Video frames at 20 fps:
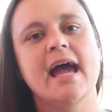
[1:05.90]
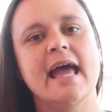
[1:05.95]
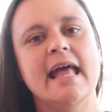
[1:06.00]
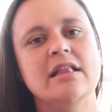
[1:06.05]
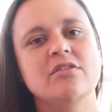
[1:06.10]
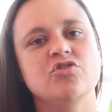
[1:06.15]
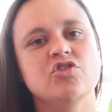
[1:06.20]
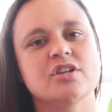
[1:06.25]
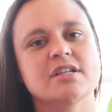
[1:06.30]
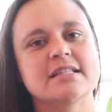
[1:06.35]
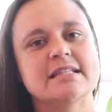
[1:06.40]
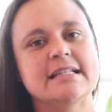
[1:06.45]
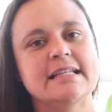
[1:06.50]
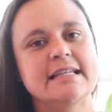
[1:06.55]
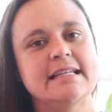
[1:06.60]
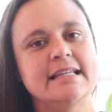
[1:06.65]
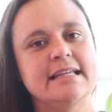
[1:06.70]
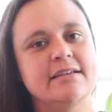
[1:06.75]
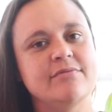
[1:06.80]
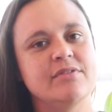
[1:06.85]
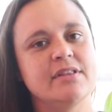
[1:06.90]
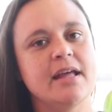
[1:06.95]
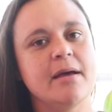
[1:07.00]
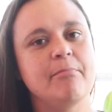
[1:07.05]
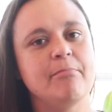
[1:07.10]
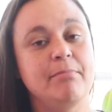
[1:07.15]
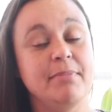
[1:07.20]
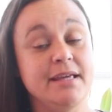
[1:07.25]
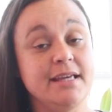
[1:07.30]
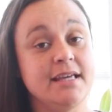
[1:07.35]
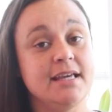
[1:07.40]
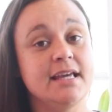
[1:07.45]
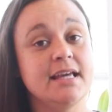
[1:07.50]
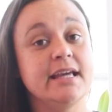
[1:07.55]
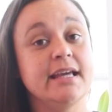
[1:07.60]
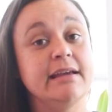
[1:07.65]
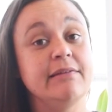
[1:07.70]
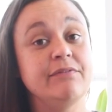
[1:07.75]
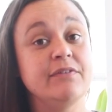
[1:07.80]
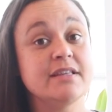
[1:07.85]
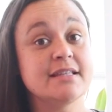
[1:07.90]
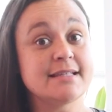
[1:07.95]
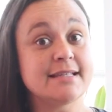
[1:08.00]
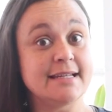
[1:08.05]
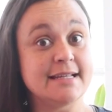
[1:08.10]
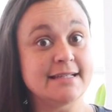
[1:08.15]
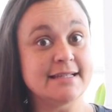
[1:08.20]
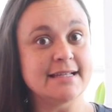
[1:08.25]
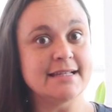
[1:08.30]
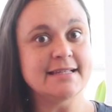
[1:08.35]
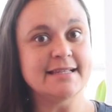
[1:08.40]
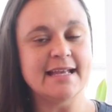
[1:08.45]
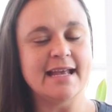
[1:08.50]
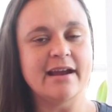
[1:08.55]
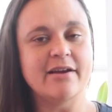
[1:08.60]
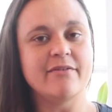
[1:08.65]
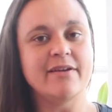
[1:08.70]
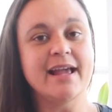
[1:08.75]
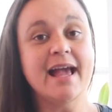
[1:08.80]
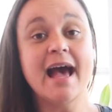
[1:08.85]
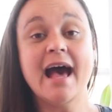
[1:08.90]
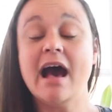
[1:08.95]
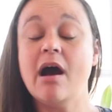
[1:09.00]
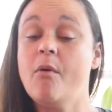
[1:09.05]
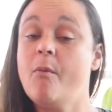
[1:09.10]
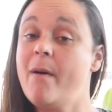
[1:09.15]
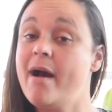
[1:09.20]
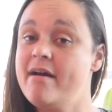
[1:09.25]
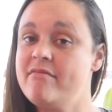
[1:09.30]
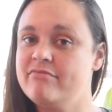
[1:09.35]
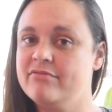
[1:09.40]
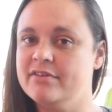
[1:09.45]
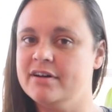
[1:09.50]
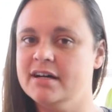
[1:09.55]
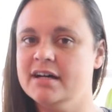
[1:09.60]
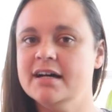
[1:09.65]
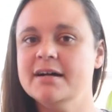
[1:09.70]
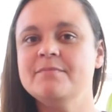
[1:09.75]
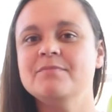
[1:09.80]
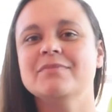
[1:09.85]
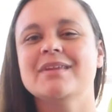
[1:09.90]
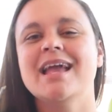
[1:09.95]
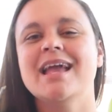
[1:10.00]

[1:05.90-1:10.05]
and just leave them be if it's necessary. However,